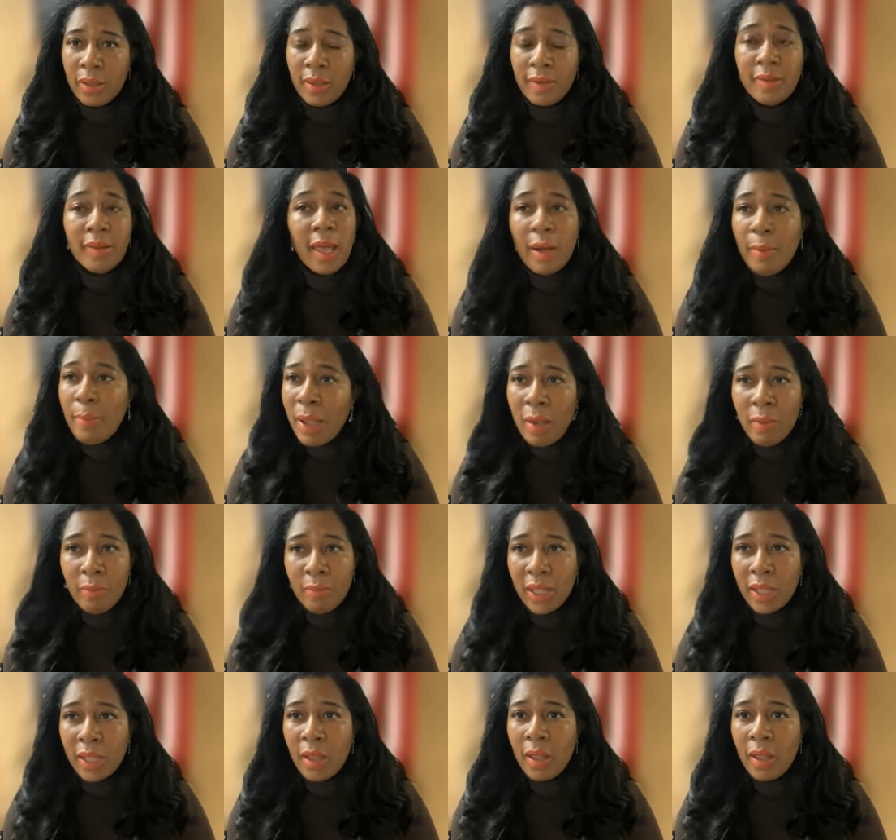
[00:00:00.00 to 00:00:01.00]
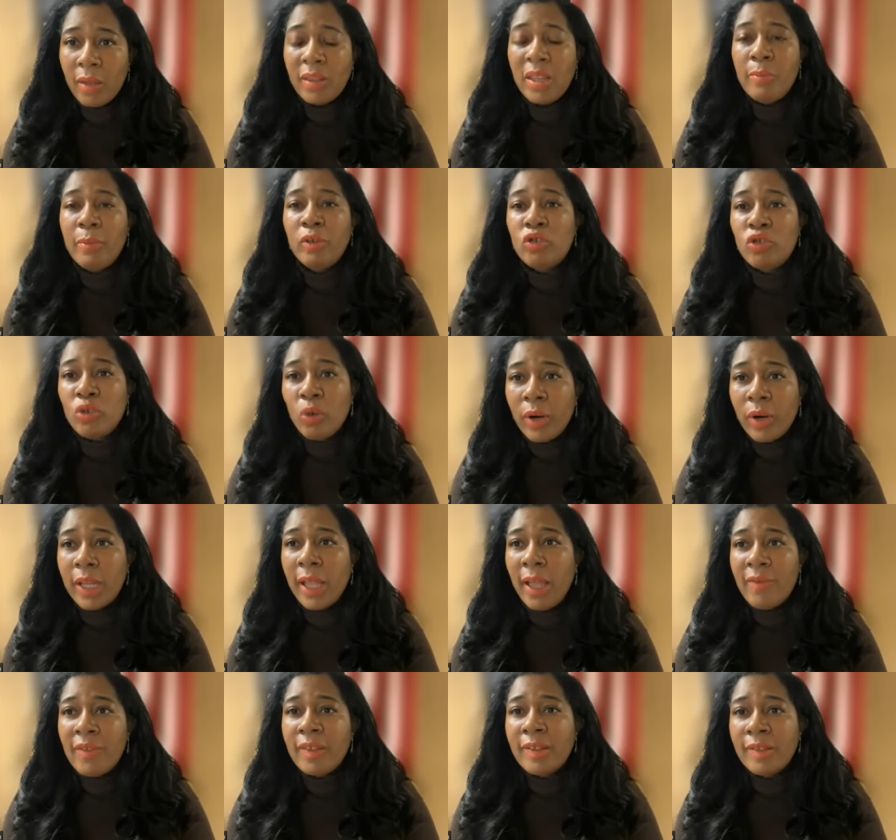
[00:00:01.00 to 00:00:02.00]
It's not about me. The majority
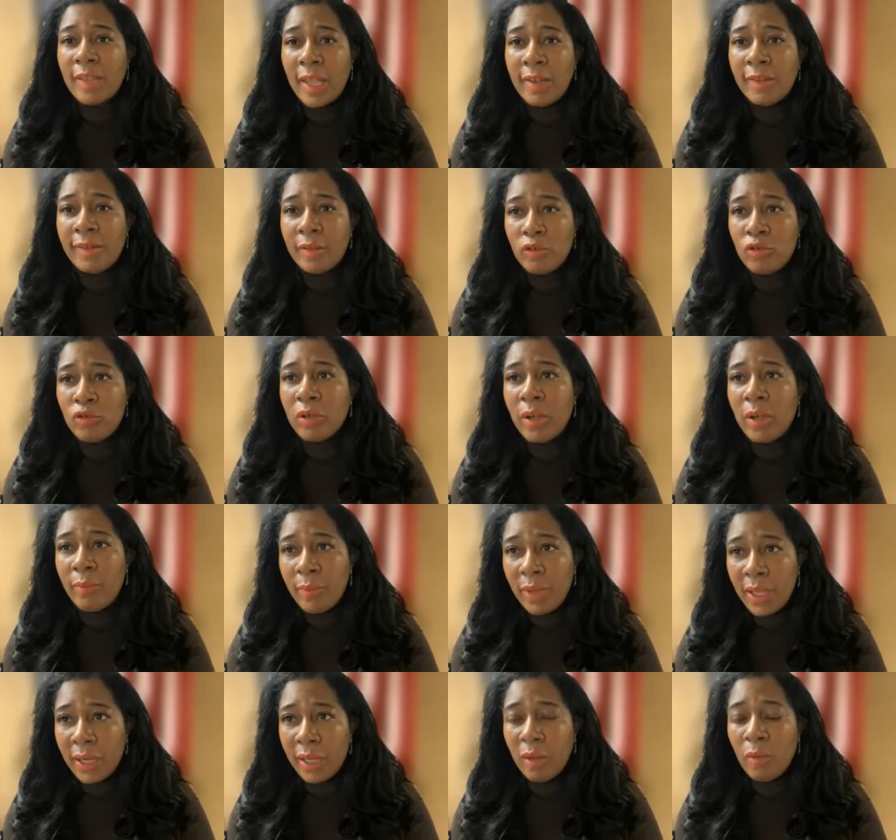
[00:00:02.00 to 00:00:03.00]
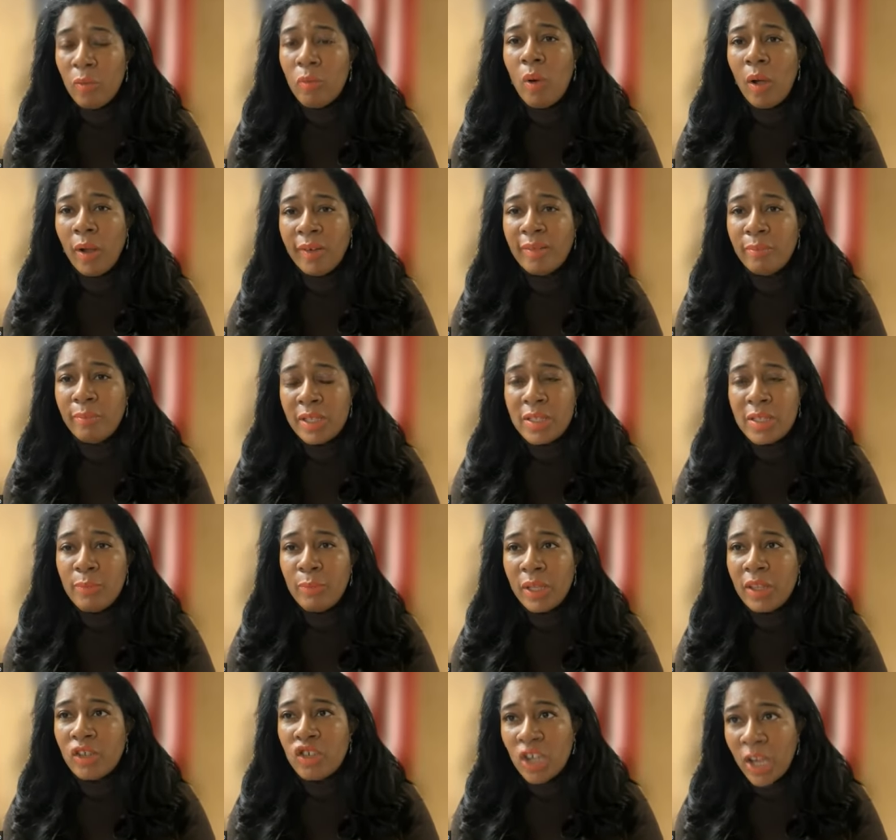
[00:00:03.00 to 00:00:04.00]
of the state central committee wants me to
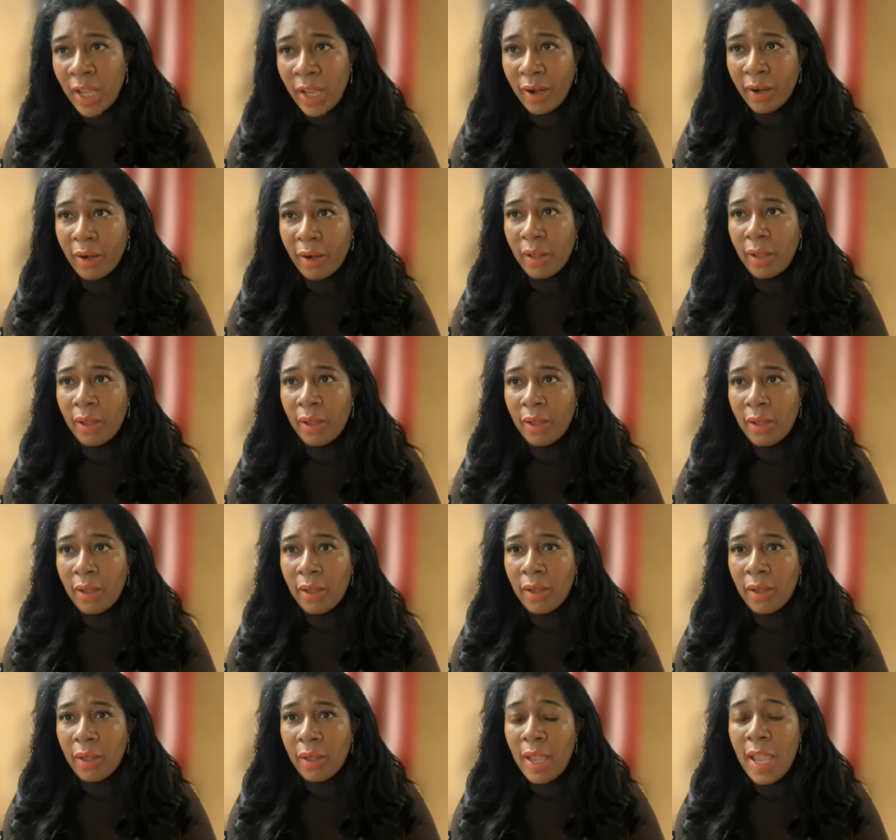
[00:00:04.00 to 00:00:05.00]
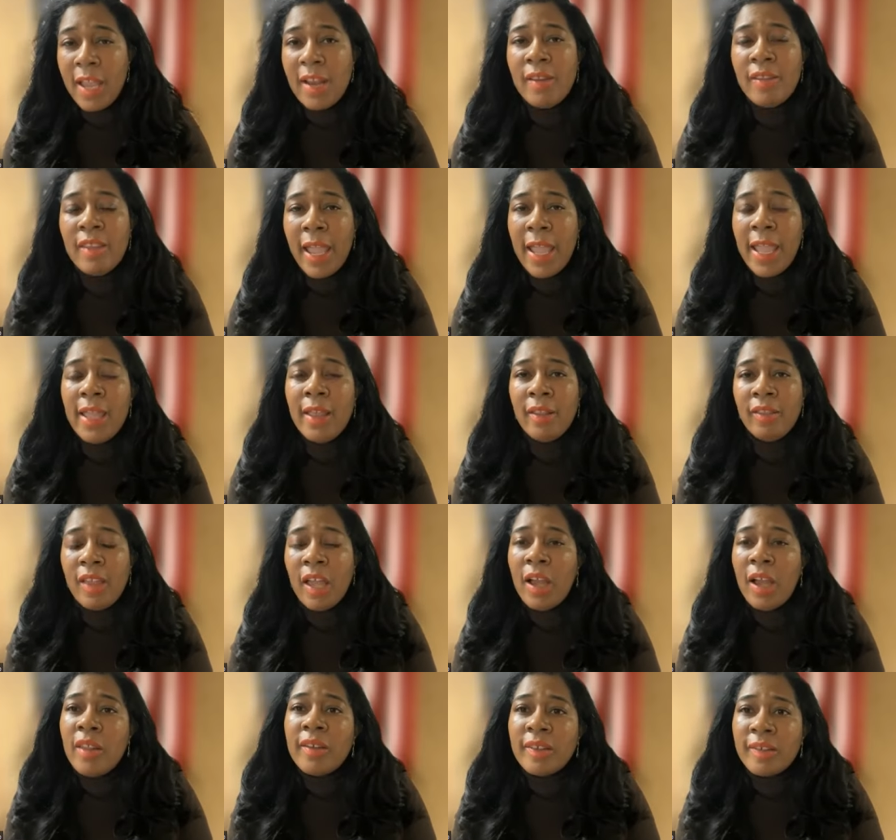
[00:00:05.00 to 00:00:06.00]
be the chair. And they,
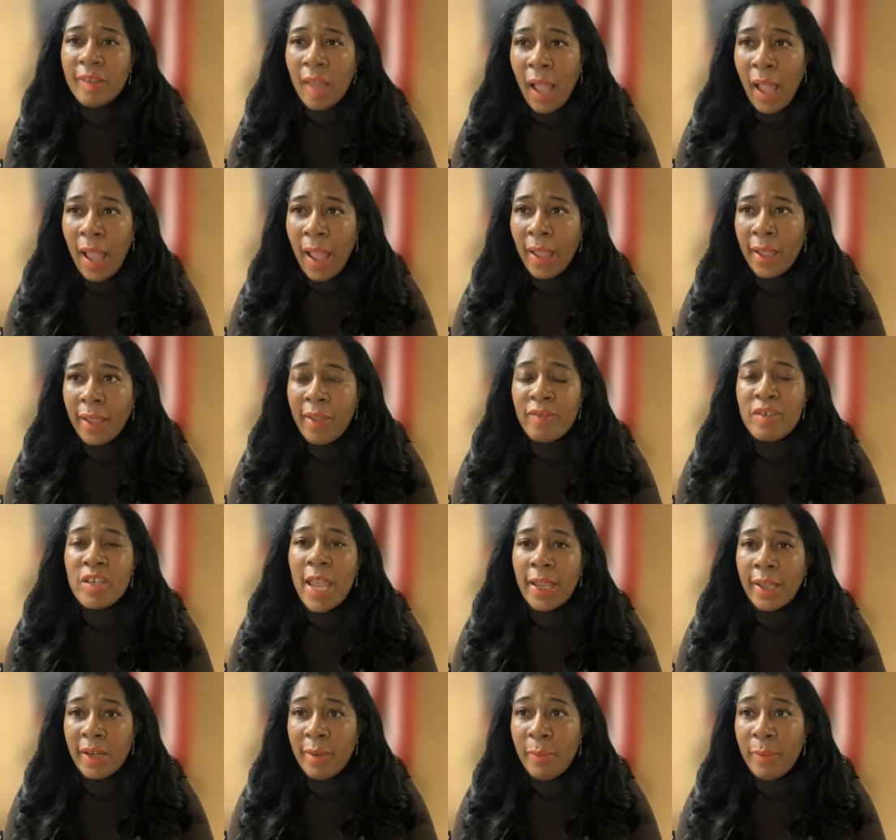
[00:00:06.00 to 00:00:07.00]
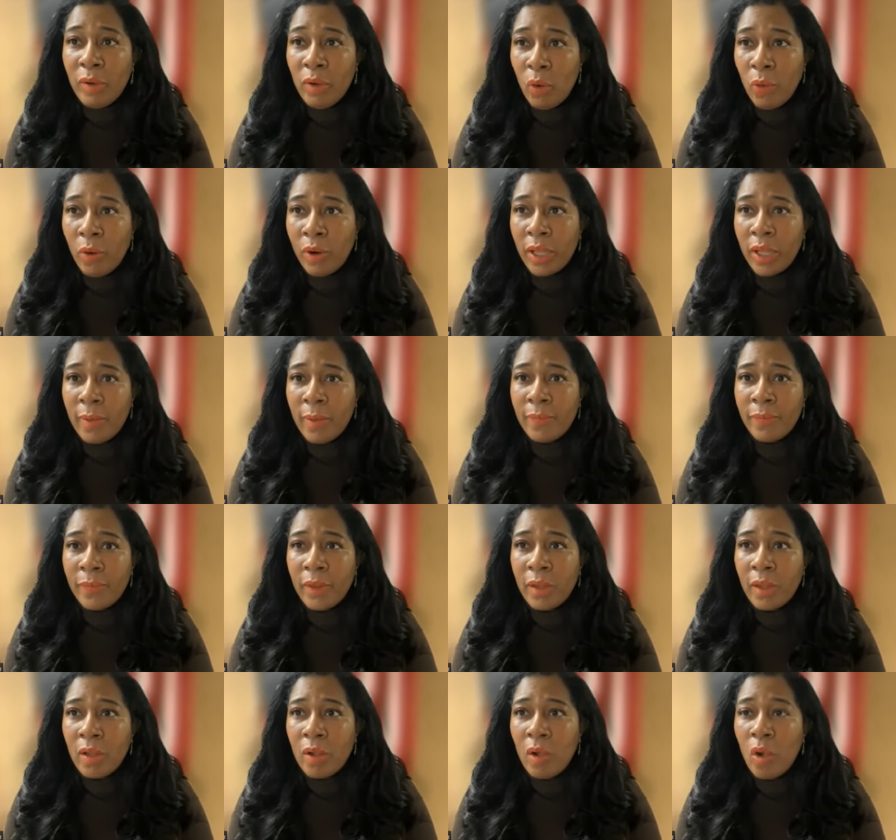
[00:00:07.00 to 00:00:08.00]
the other side, taking a minority
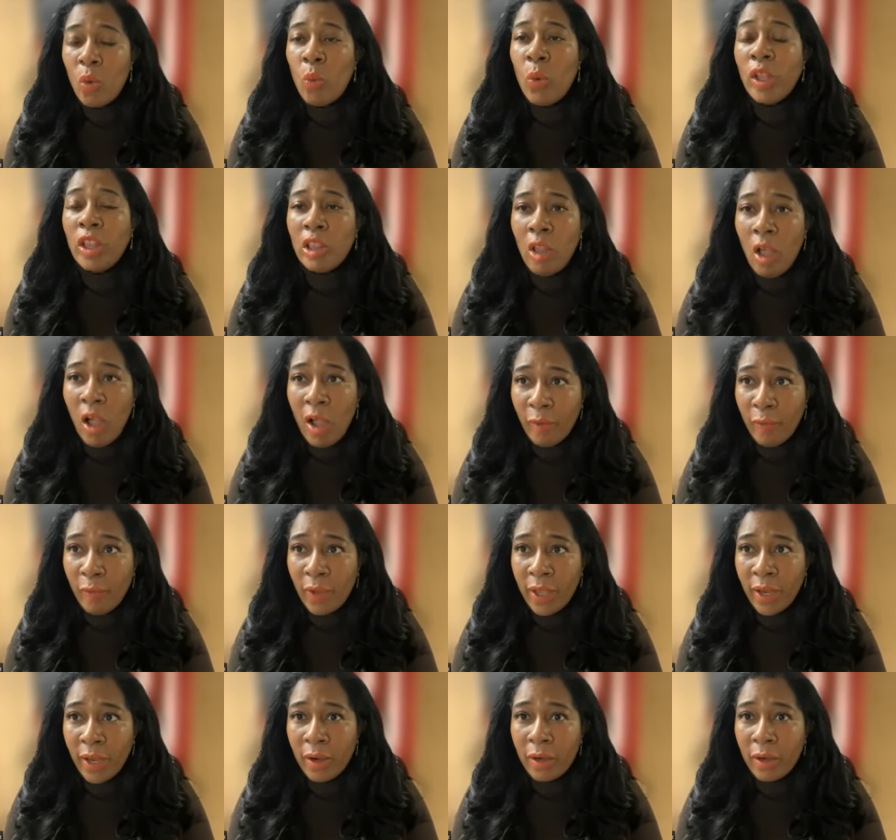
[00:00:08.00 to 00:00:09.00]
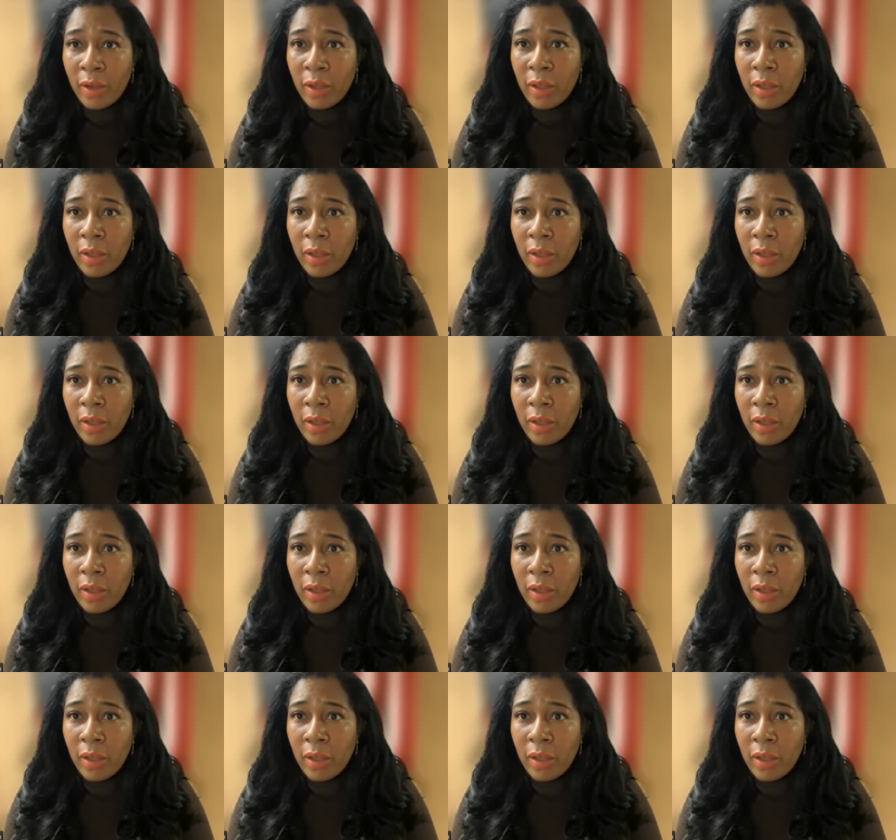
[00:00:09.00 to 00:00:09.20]
with lawfare,